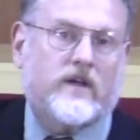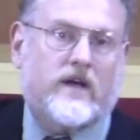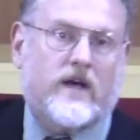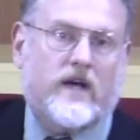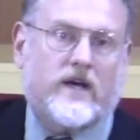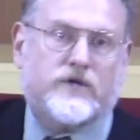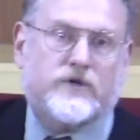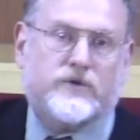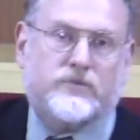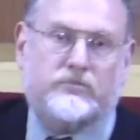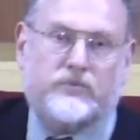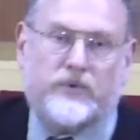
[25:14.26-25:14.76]

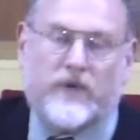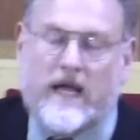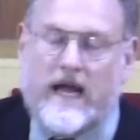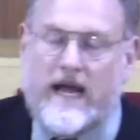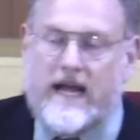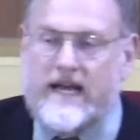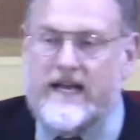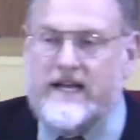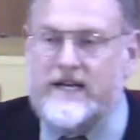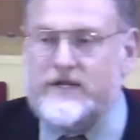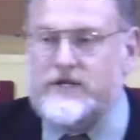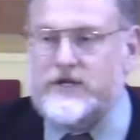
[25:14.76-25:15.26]

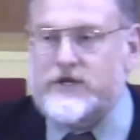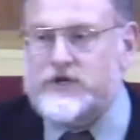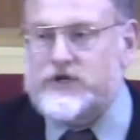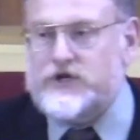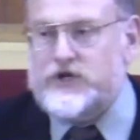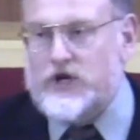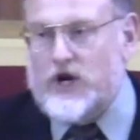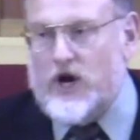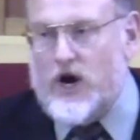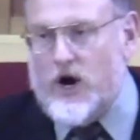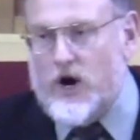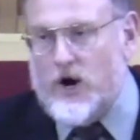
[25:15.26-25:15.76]
explaining to
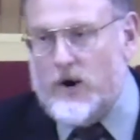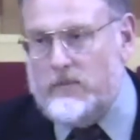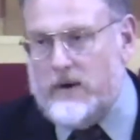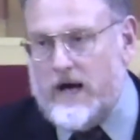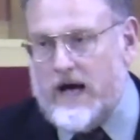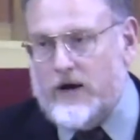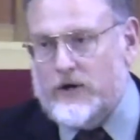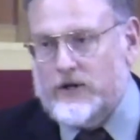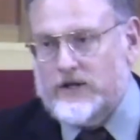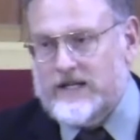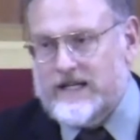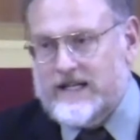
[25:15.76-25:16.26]
Job
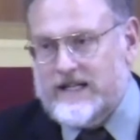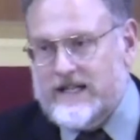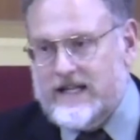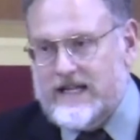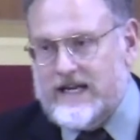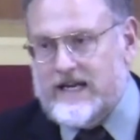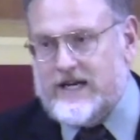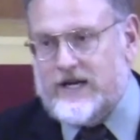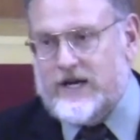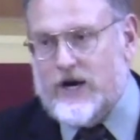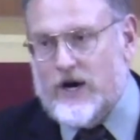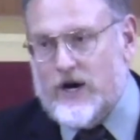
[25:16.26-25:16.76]
how little
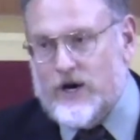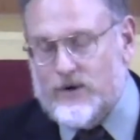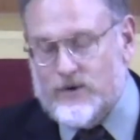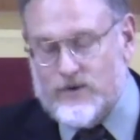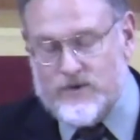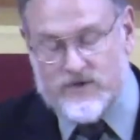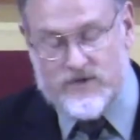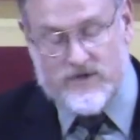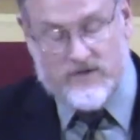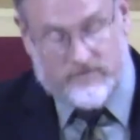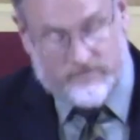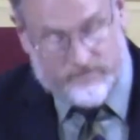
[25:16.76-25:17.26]
he
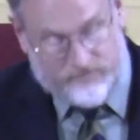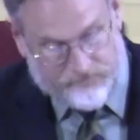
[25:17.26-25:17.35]
knows.